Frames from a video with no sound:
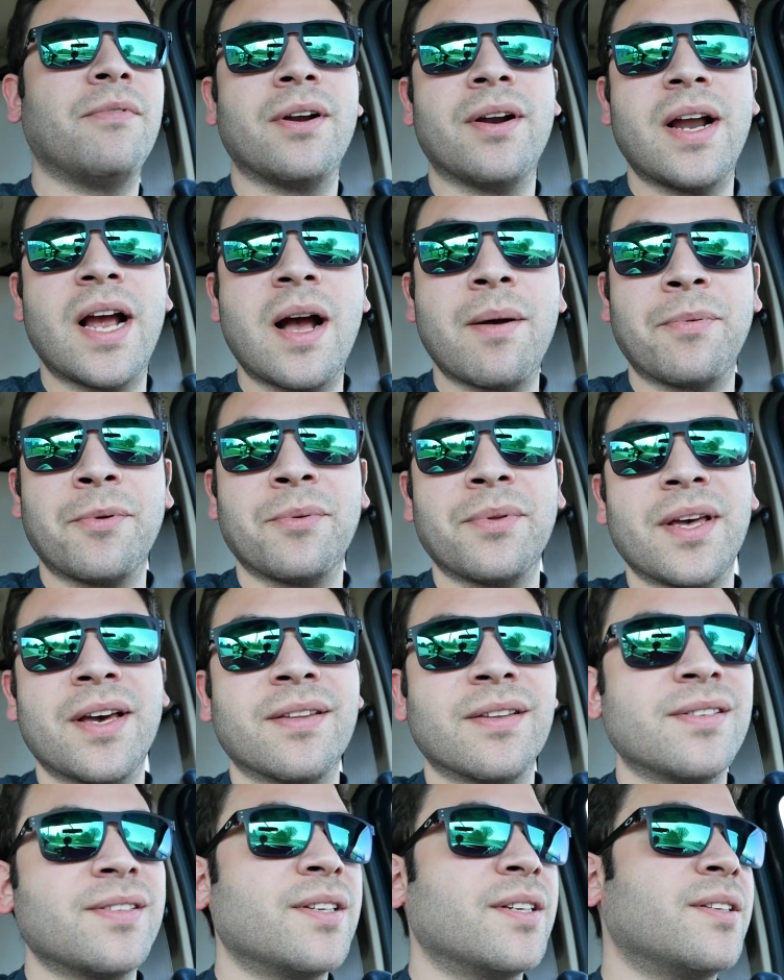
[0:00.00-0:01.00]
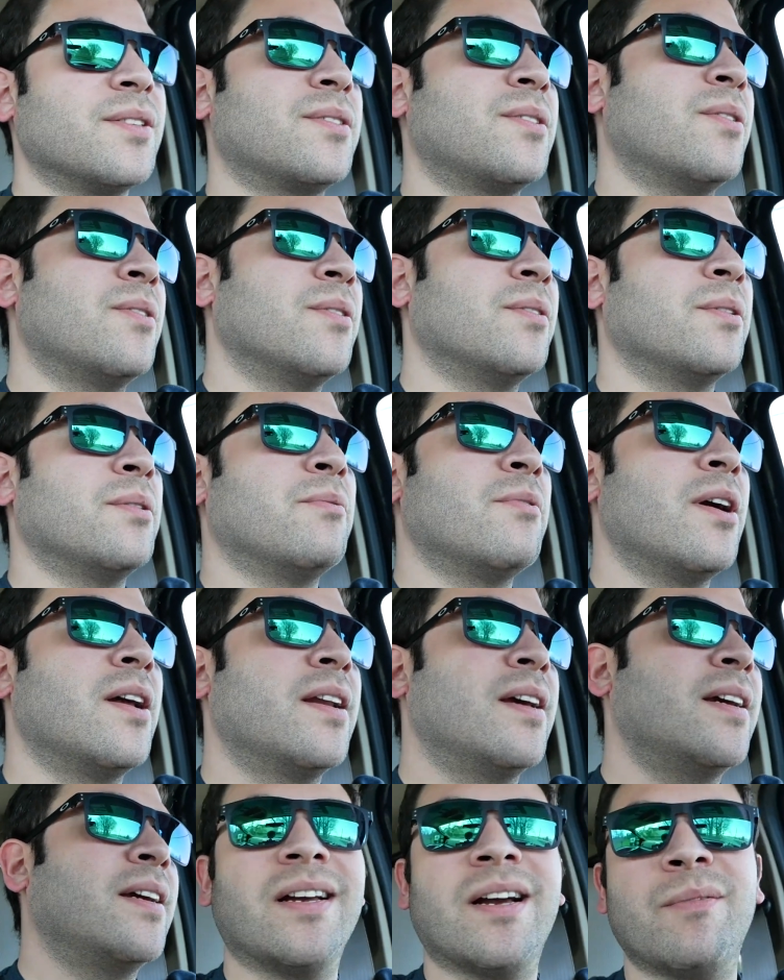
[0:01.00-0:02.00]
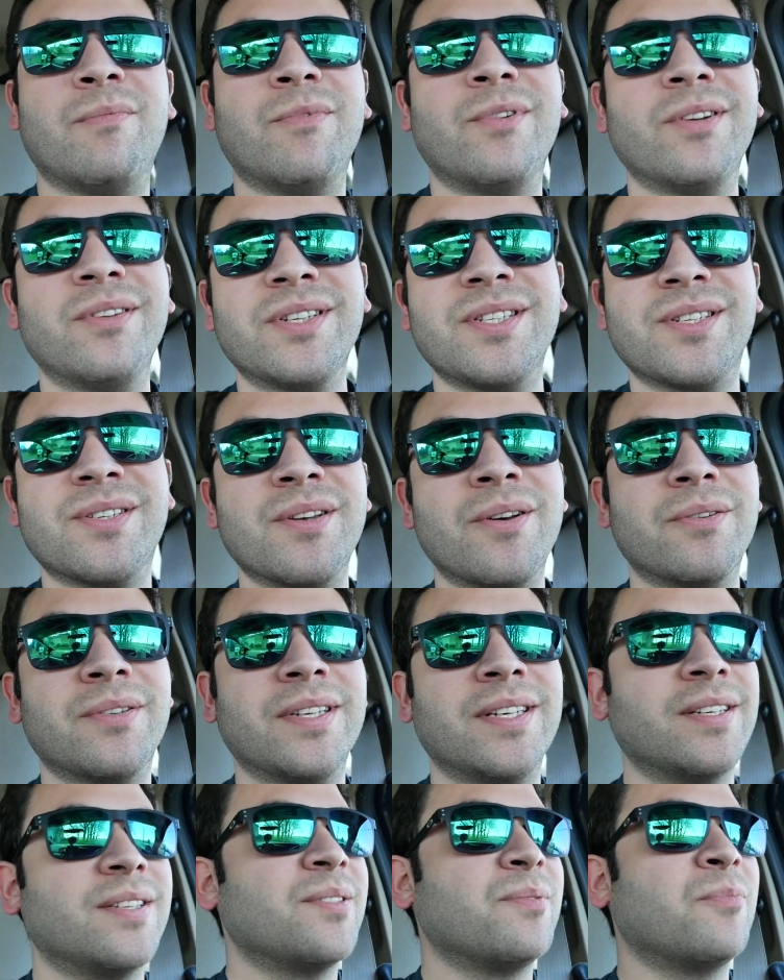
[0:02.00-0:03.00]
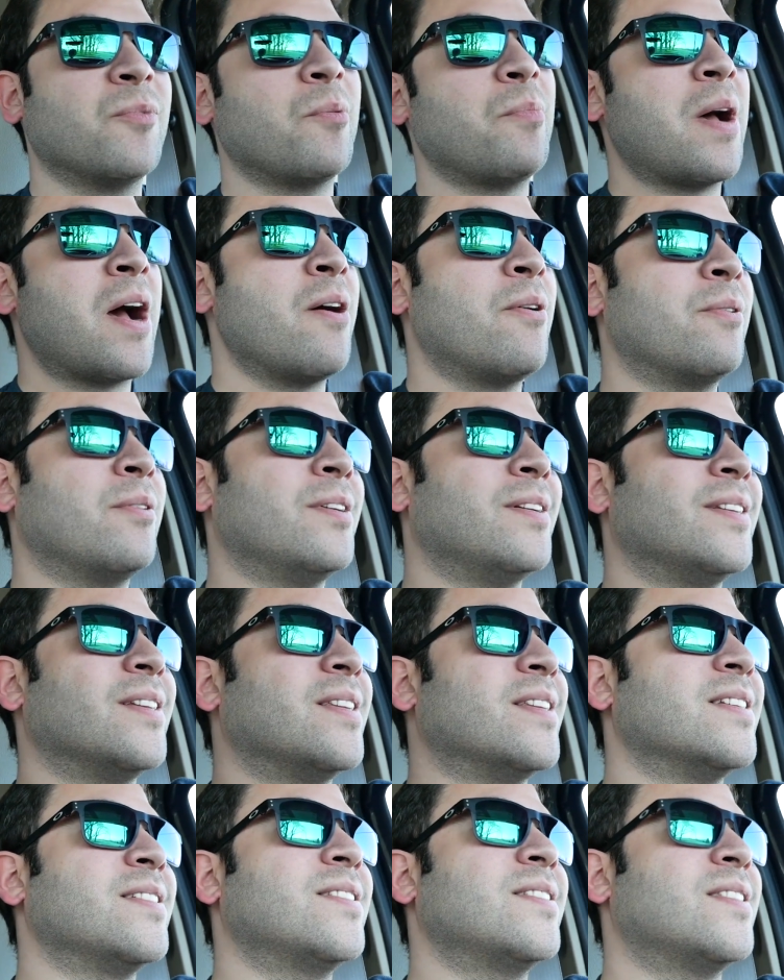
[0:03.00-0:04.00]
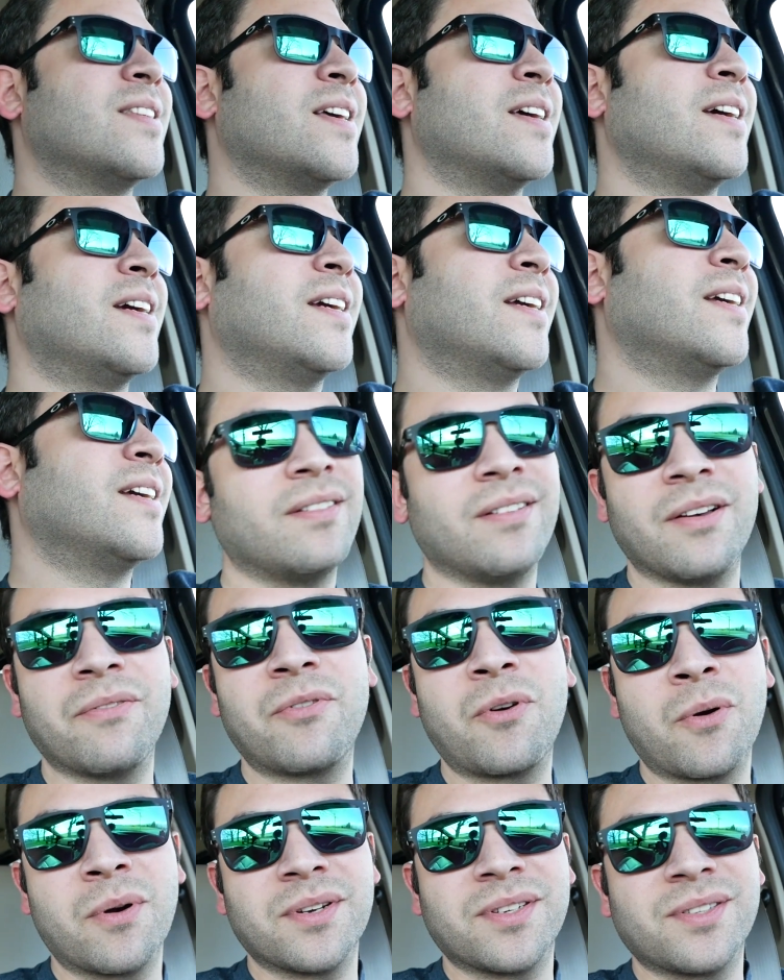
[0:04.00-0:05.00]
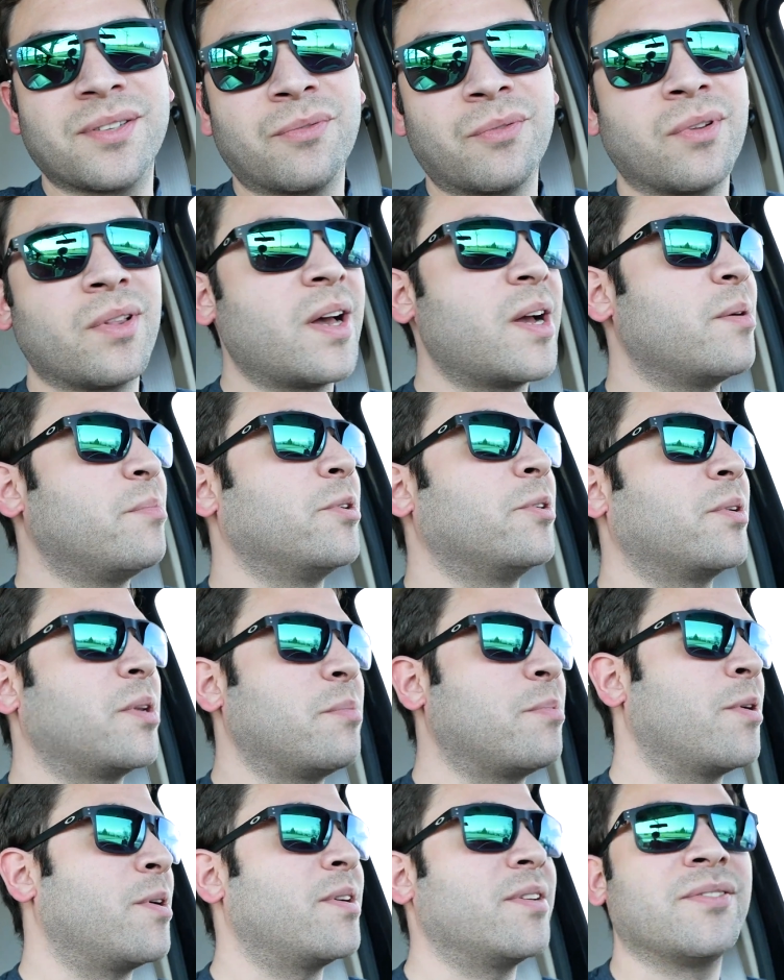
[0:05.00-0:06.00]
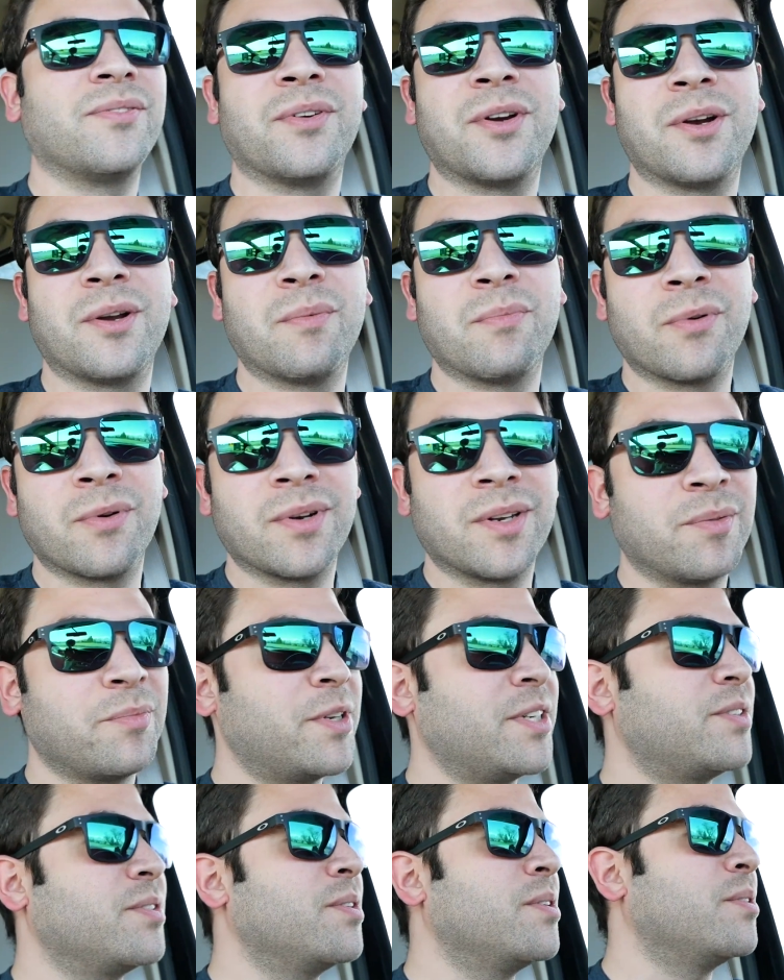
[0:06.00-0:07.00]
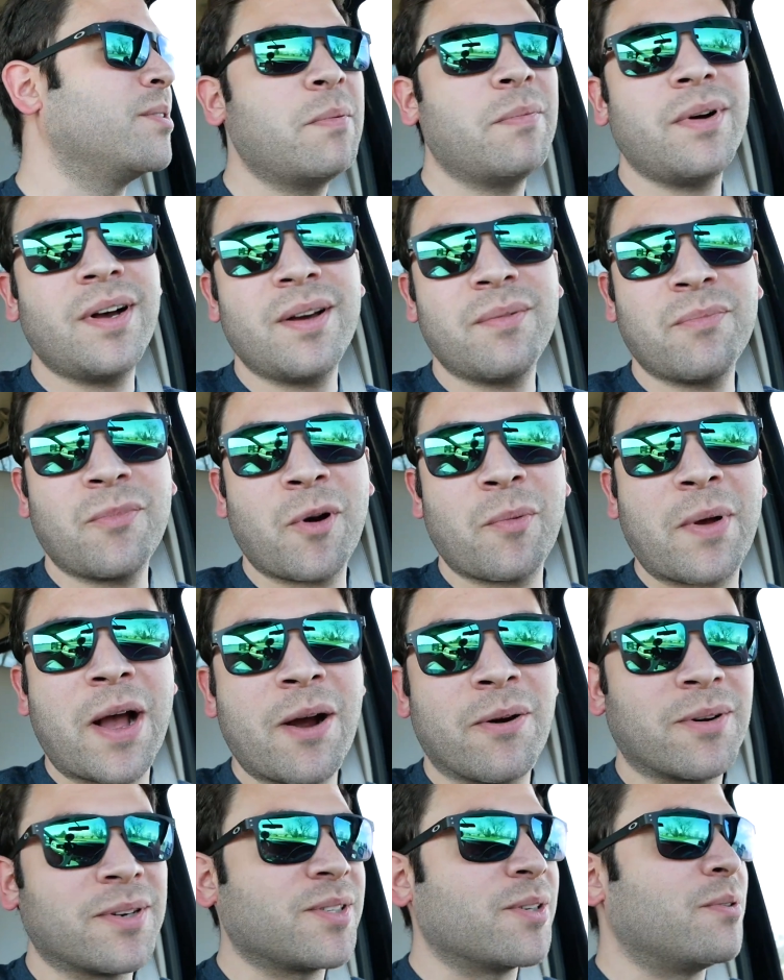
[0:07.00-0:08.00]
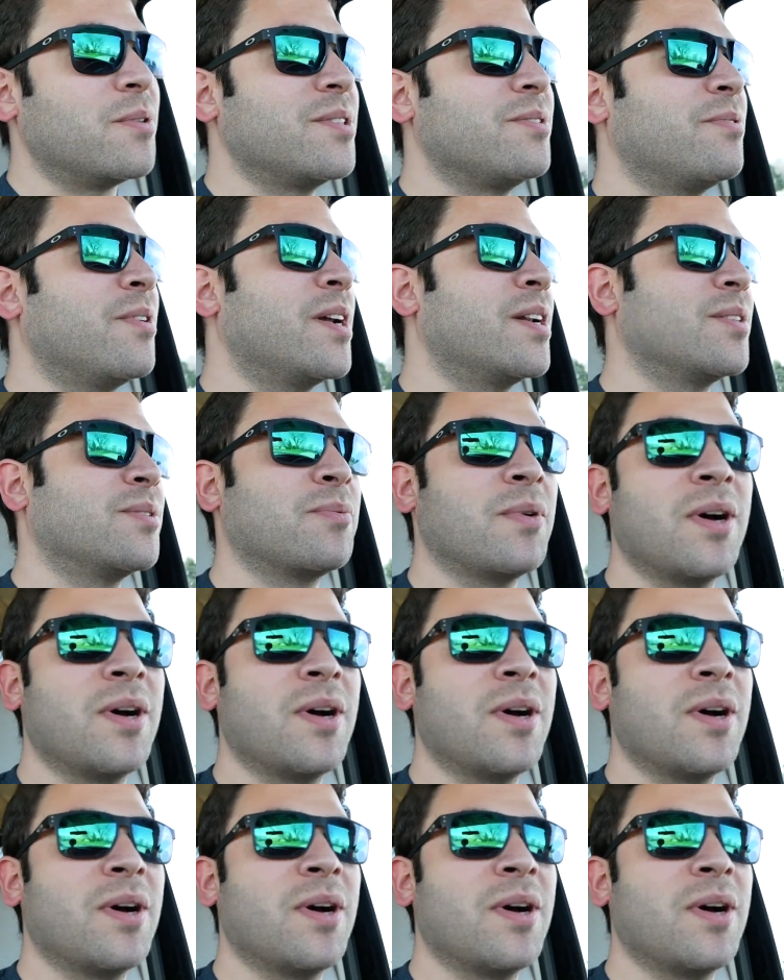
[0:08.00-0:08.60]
very happy with how this thing is currently running. I'm really stoked to get some more power into this thing. Of course, the reliability part is very important to me too, but more power is always fun as